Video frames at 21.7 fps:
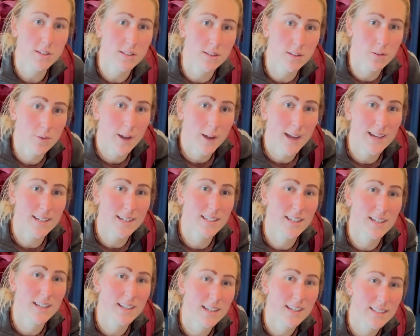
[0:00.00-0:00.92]
of the weight
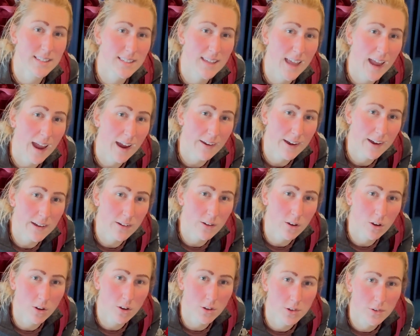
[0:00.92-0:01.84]
is carried
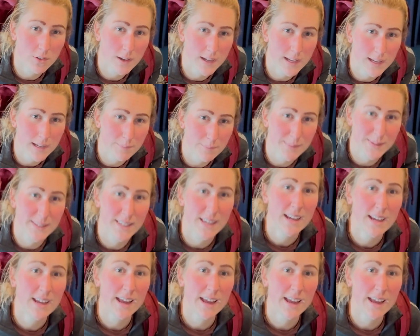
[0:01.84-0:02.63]
on your hips.